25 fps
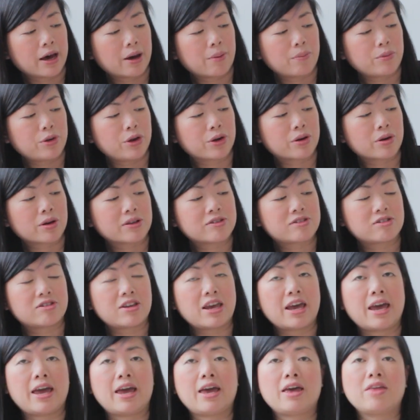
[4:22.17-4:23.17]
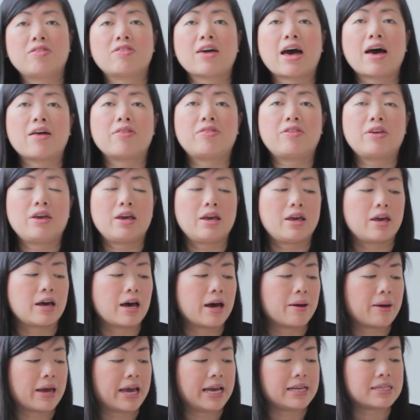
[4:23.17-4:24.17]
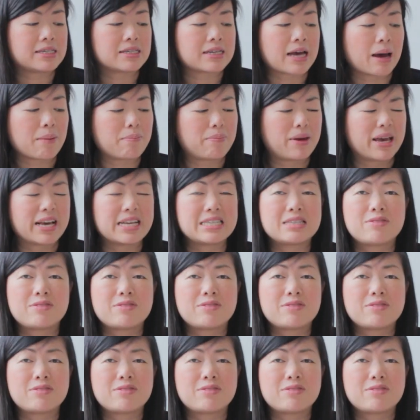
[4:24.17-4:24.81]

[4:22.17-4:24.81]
you can see that the heat stamping is